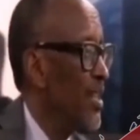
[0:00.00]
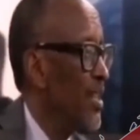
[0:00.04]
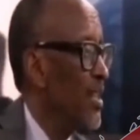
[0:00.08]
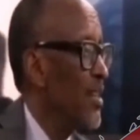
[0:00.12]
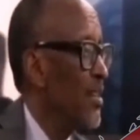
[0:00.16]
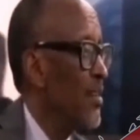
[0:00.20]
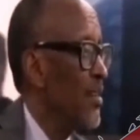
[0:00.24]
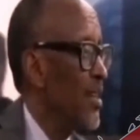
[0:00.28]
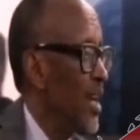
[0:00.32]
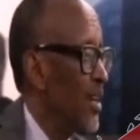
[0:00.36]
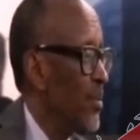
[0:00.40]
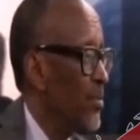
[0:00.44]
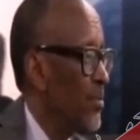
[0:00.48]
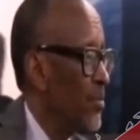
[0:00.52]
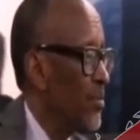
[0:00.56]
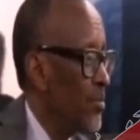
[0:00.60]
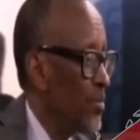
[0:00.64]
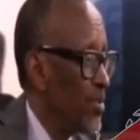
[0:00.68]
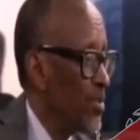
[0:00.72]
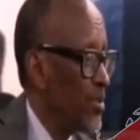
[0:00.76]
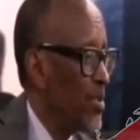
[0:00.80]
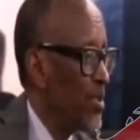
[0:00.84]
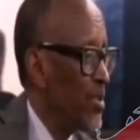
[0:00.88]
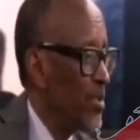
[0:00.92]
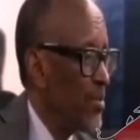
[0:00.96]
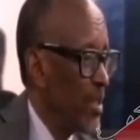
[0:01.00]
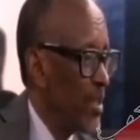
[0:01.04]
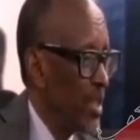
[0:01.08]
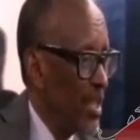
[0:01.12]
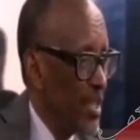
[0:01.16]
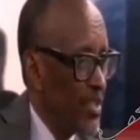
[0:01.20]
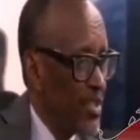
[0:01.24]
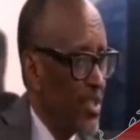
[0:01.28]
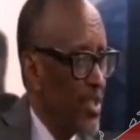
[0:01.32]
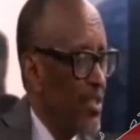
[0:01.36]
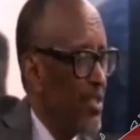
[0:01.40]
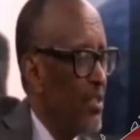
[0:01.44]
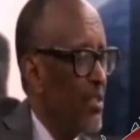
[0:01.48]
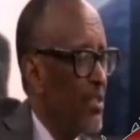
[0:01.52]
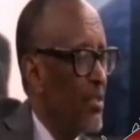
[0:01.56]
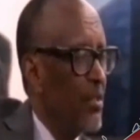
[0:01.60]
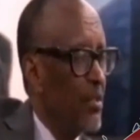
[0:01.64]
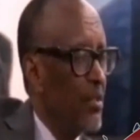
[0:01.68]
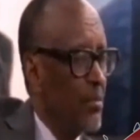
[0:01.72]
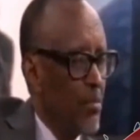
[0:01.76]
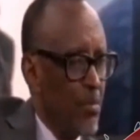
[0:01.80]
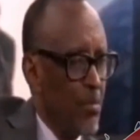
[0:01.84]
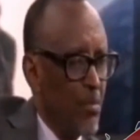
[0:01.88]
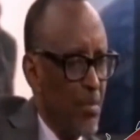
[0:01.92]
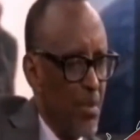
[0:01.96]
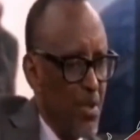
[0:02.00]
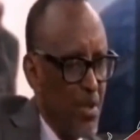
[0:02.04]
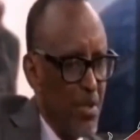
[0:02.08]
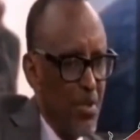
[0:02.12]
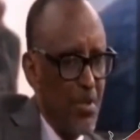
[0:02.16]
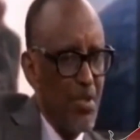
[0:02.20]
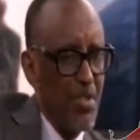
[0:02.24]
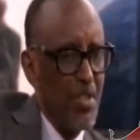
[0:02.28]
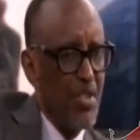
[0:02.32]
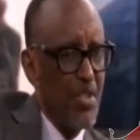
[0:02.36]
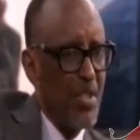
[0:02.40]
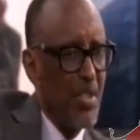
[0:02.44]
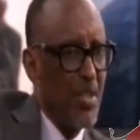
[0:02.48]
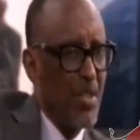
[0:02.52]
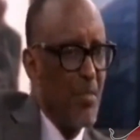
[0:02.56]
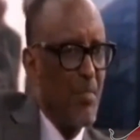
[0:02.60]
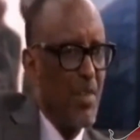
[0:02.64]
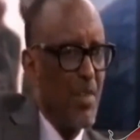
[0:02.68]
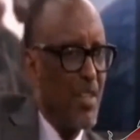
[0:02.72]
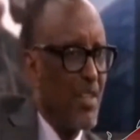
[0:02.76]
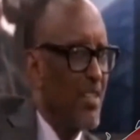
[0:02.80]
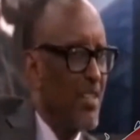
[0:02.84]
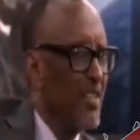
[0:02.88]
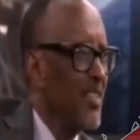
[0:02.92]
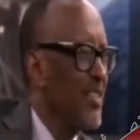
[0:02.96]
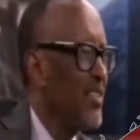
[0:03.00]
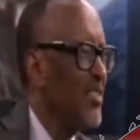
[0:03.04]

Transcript: I could see you are asking questions in a manner that you